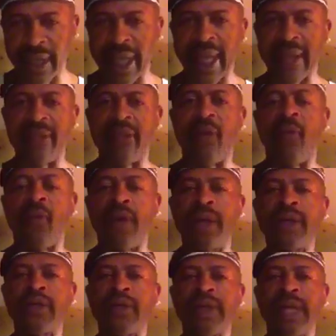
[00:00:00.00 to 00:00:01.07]
And the
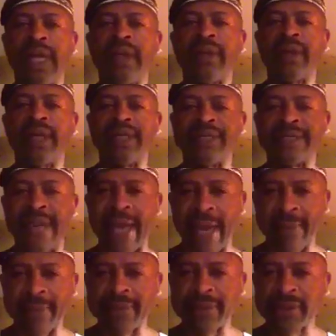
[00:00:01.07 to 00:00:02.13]
one creator is
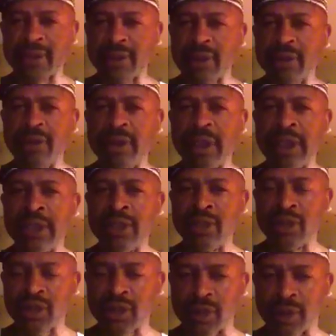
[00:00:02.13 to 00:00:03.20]
absolutely
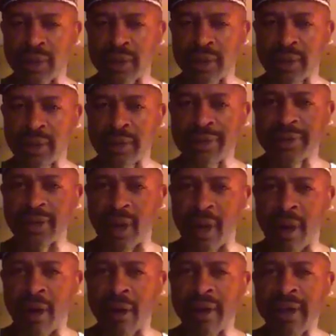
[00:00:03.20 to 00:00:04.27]
neutral to
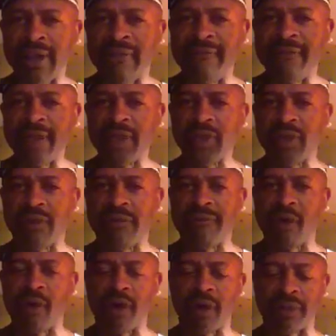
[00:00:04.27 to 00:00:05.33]
all individual
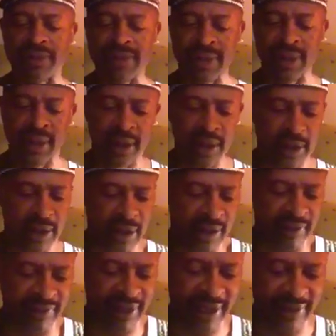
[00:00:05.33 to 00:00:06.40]
forms
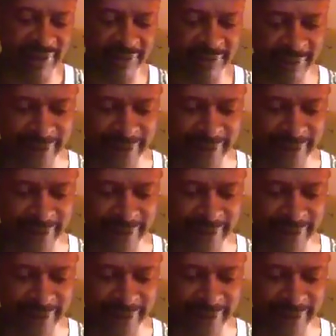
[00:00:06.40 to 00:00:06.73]
of life.